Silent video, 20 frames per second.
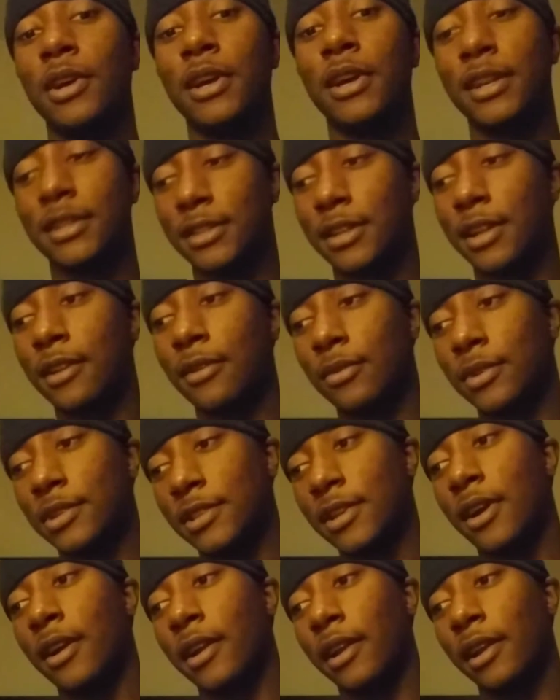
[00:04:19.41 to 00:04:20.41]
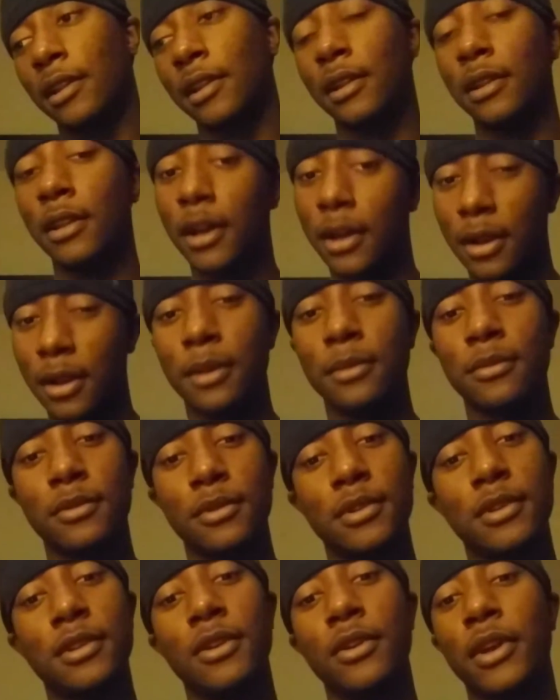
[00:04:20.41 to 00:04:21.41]
instead of with C.R England. Look it up,
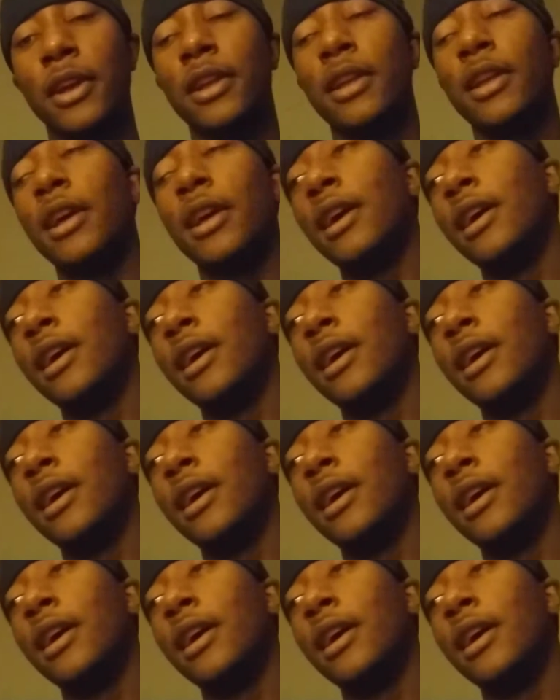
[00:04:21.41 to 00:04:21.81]
okay?